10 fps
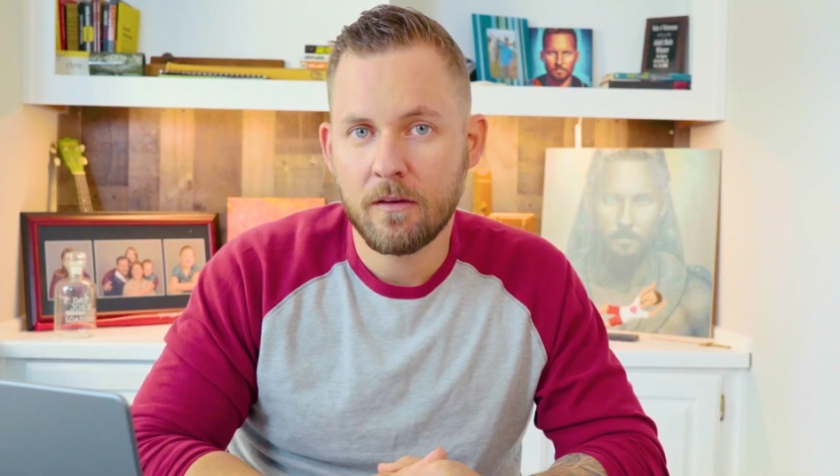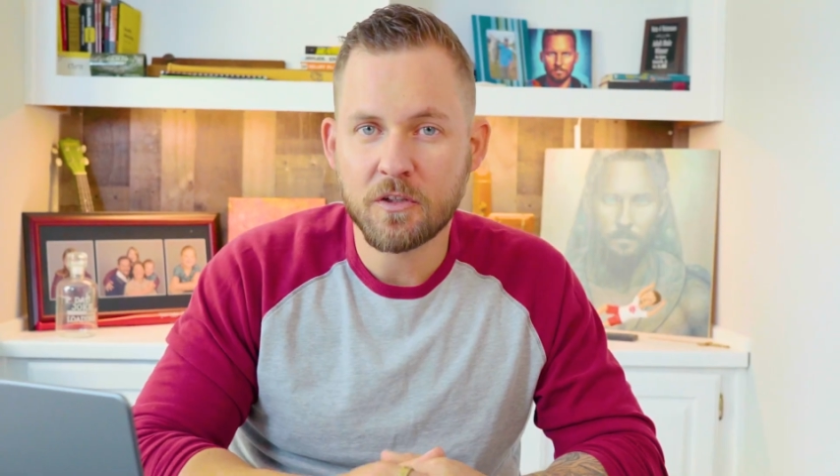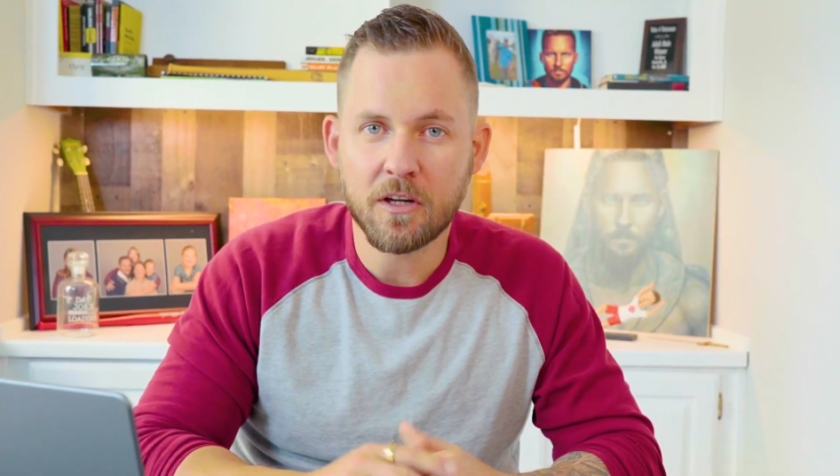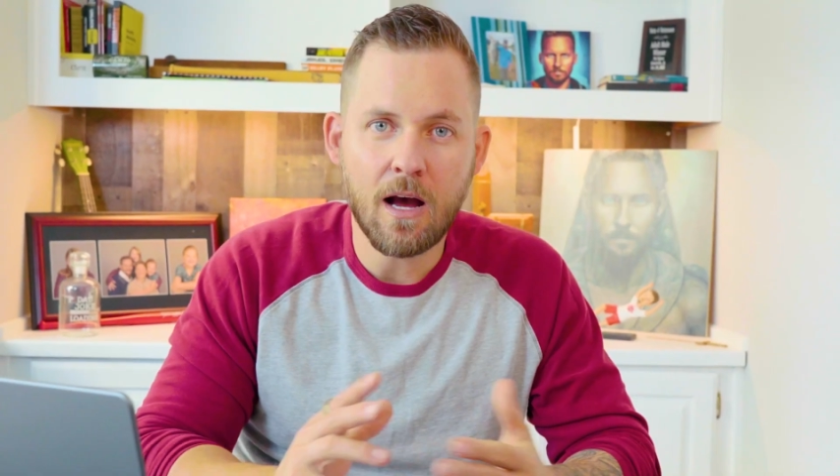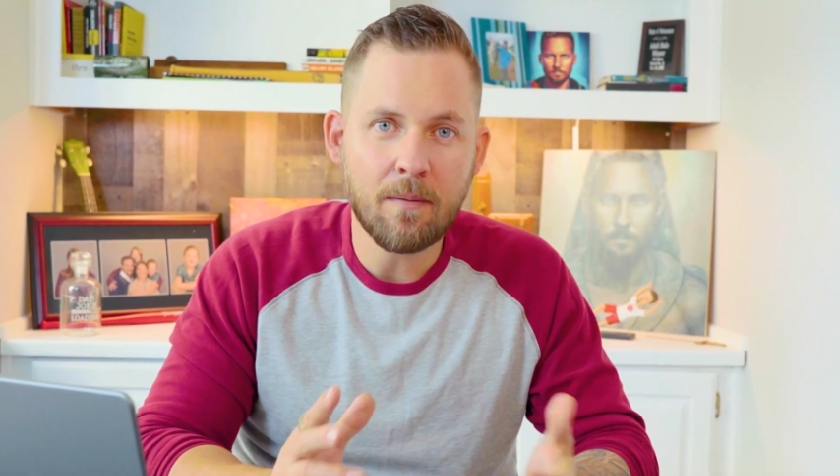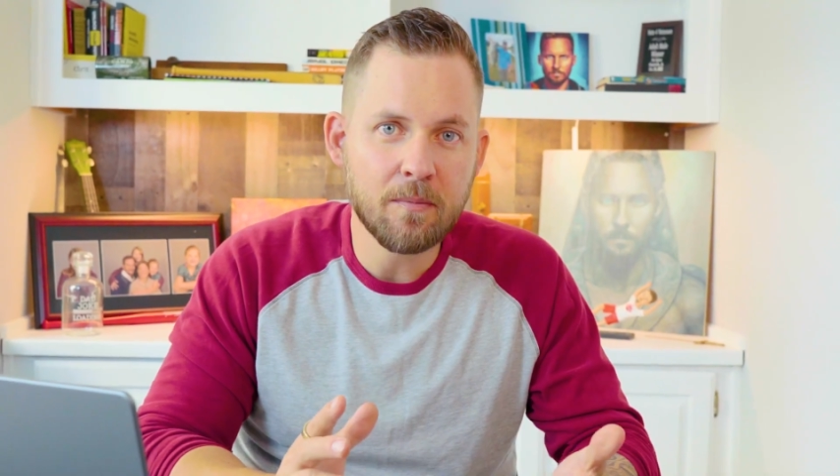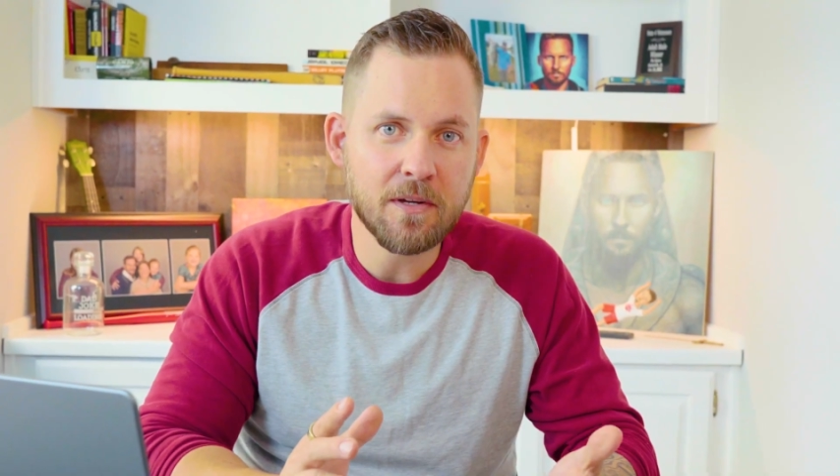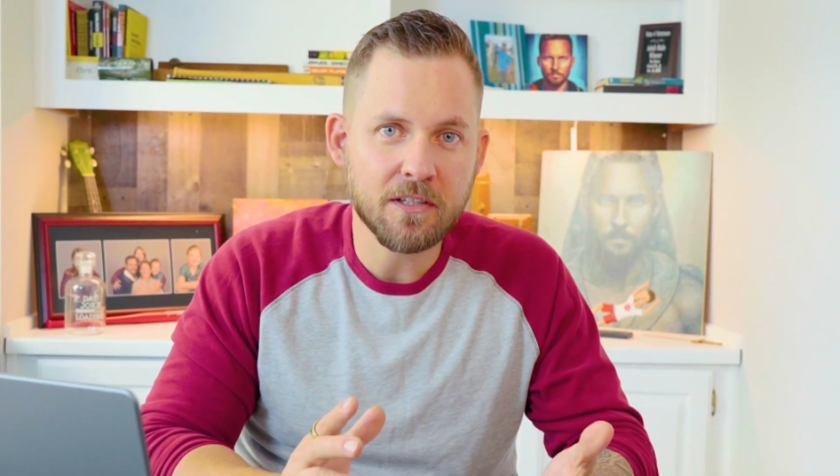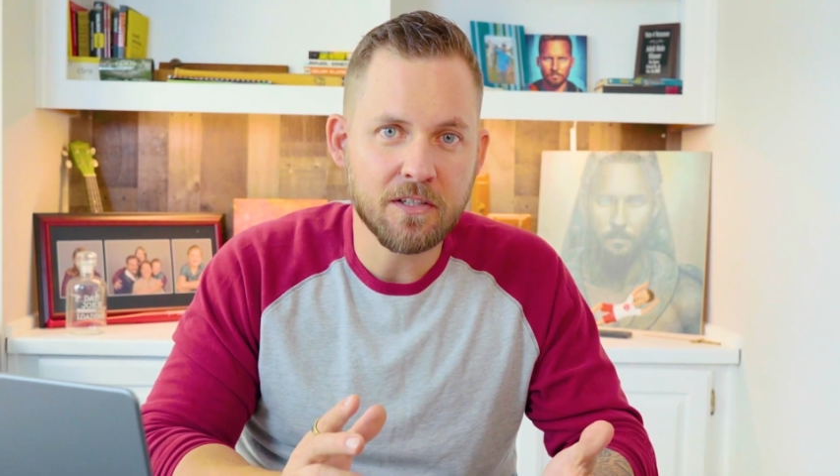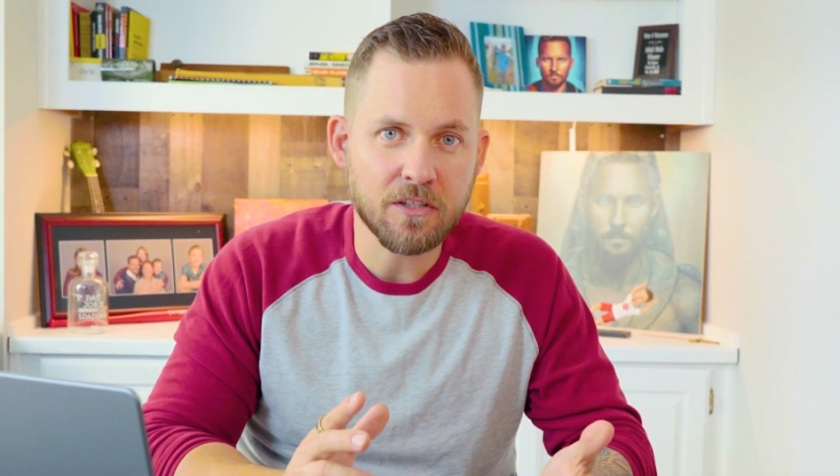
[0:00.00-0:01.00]
There's a common
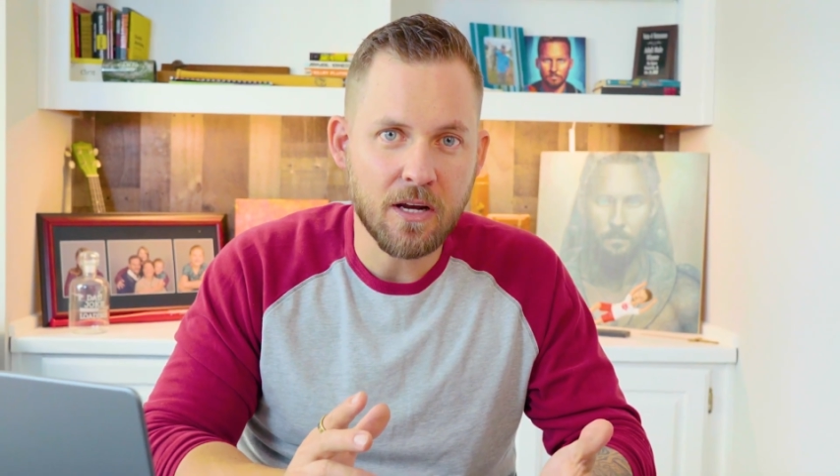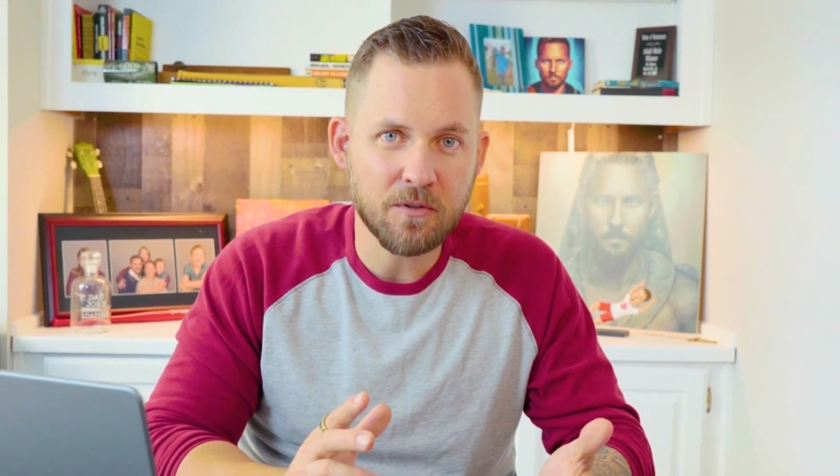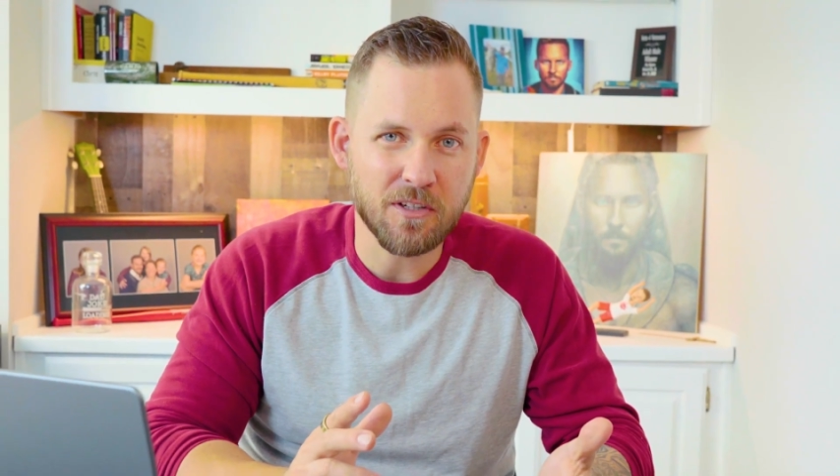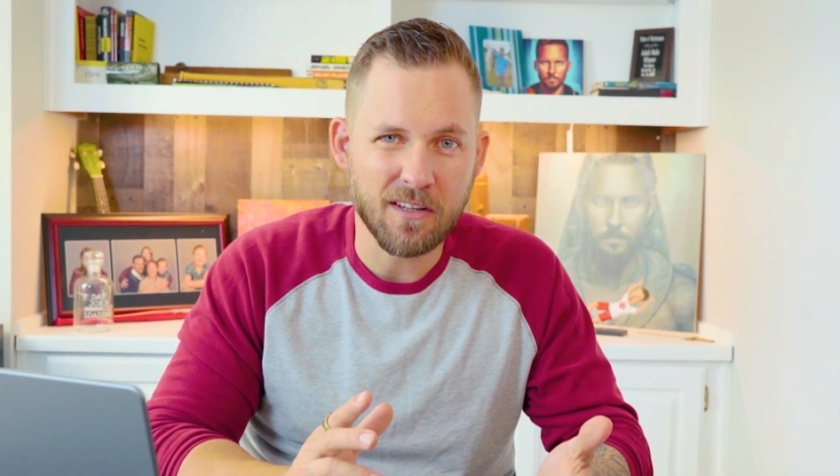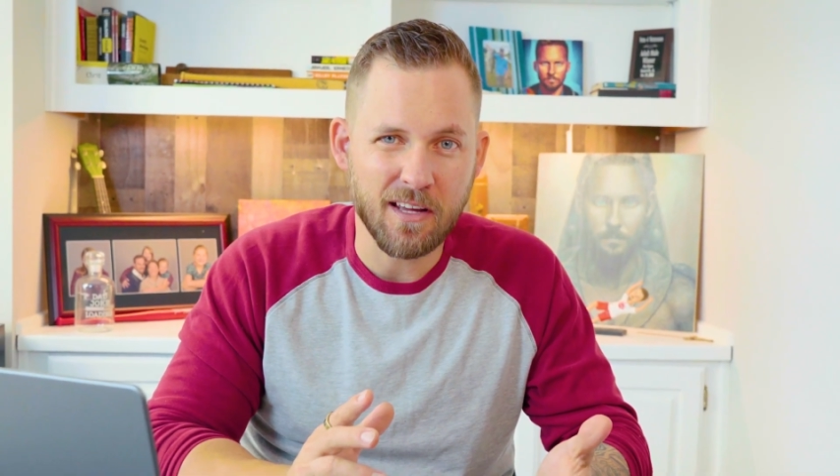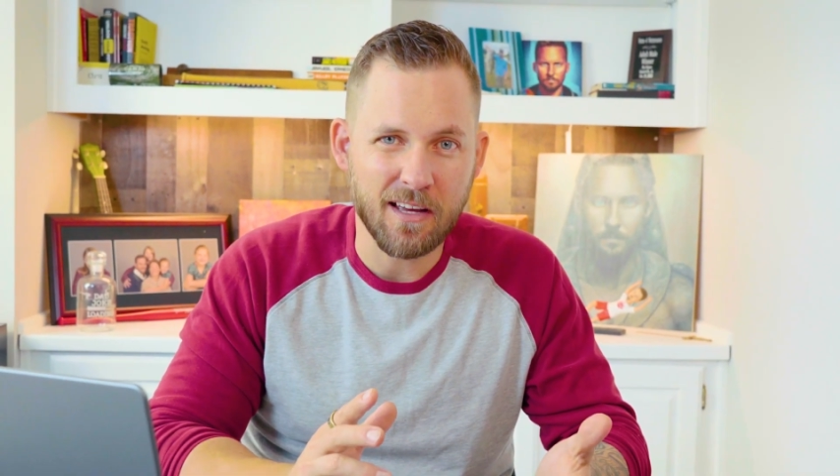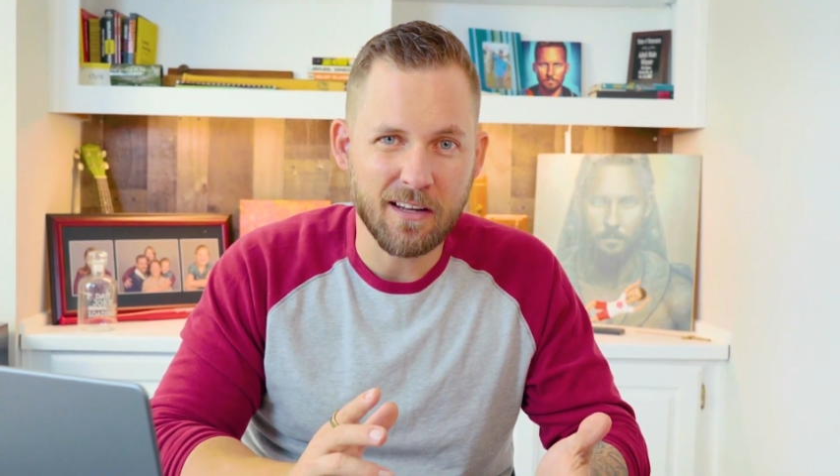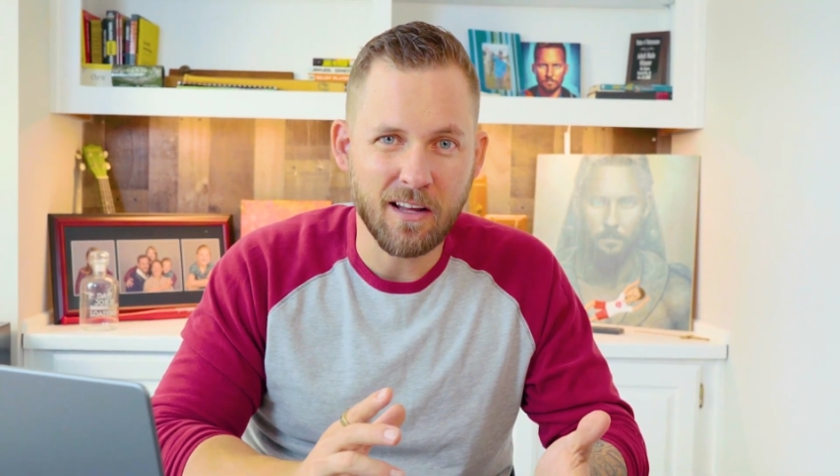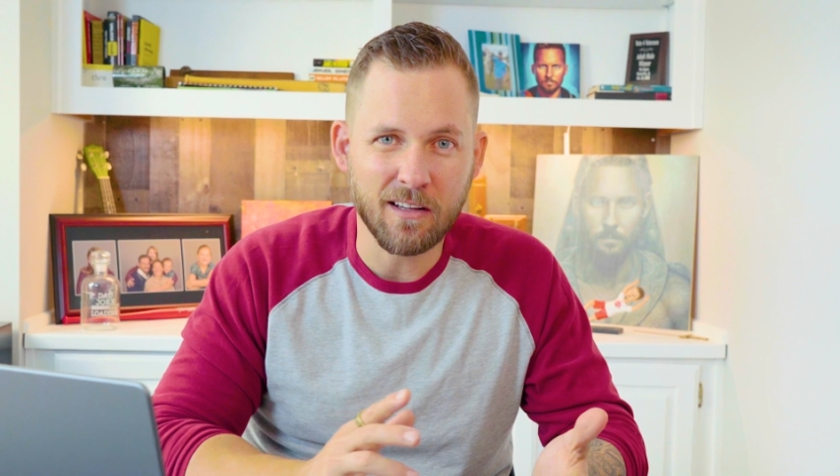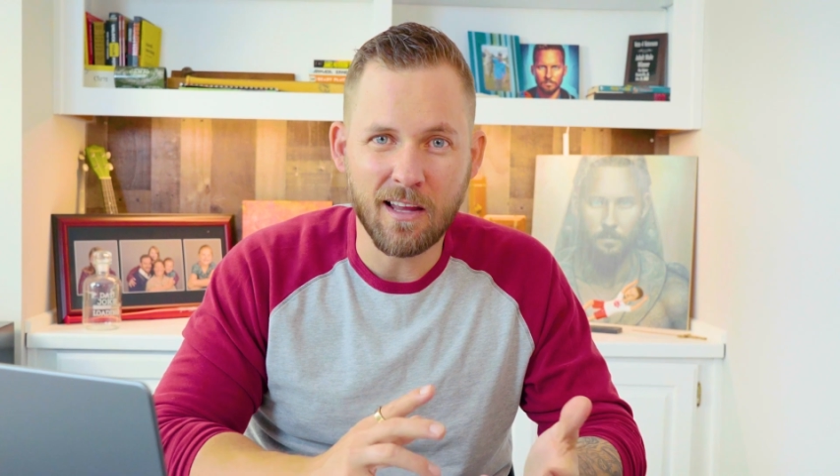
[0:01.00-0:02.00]
misconception
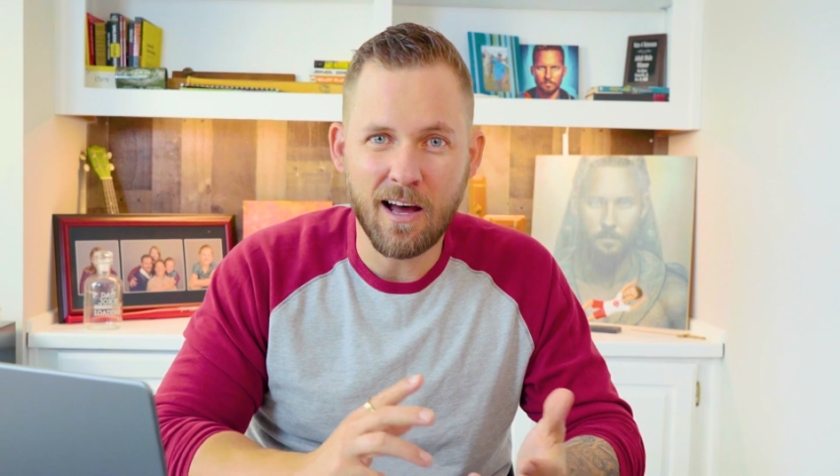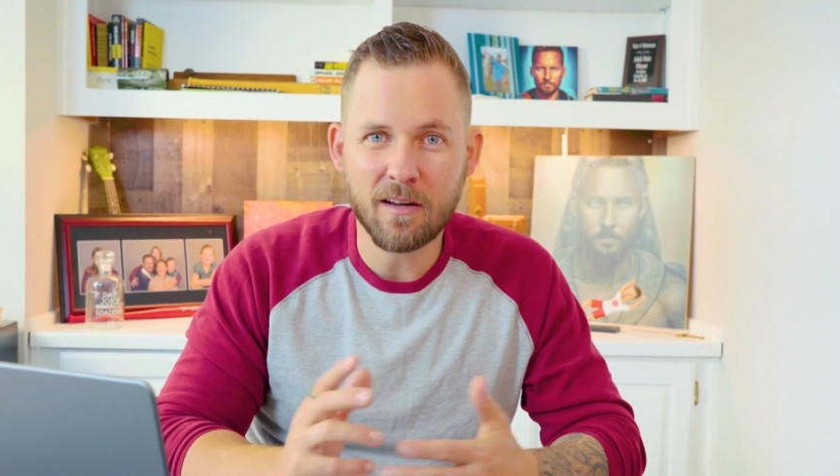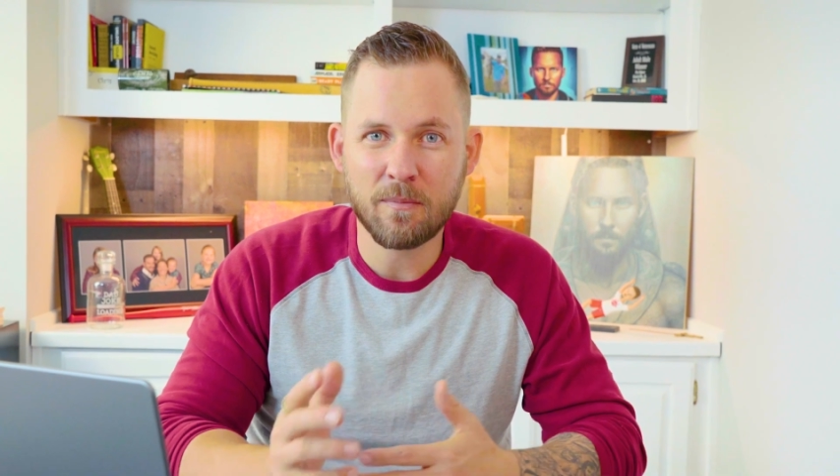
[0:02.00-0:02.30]
that a lot